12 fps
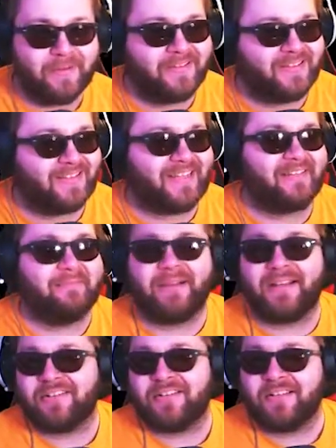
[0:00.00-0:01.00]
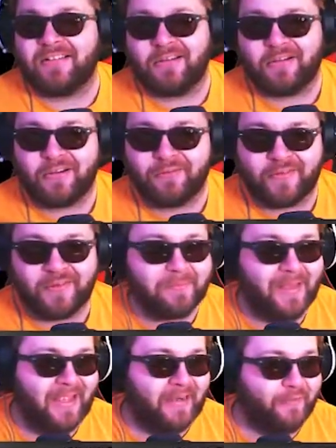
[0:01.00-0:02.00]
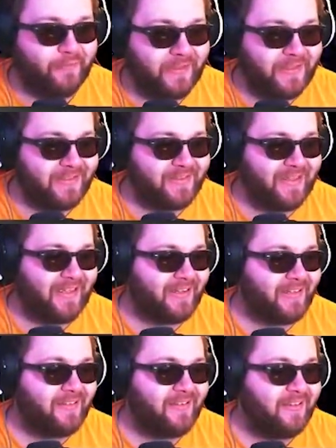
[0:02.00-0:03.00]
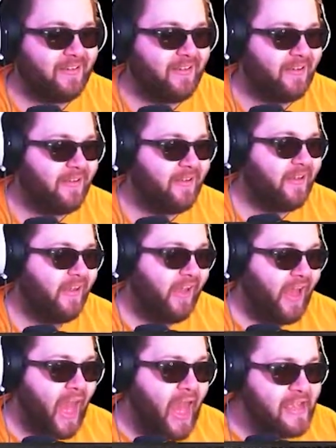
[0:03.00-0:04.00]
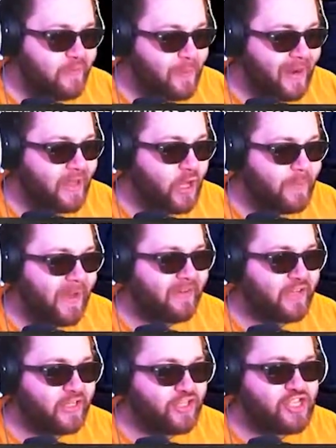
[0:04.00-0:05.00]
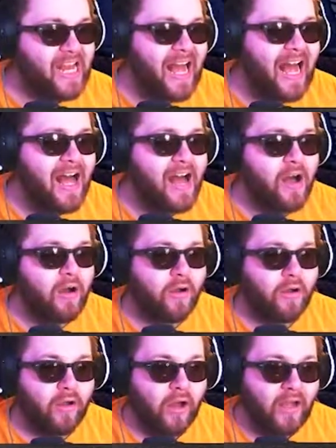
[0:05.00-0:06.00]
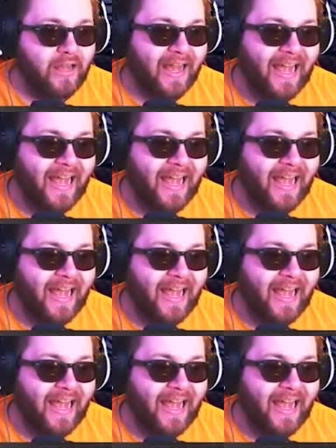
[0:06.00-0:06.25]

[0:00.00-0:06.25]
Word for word: Baboon says, I can picture the logo for the band Fetus Sack. Hey, everybody, hope you're having a good show!